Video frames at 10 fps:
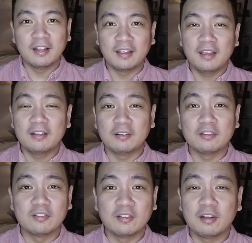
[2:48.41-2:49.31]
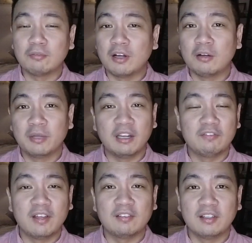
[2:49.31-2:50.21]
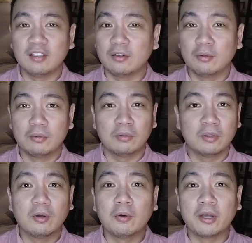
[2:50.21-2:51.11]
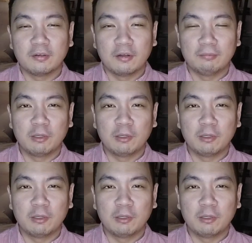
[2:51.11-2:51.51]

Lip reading: Again, there's nothing wrong with investing in gold, oil,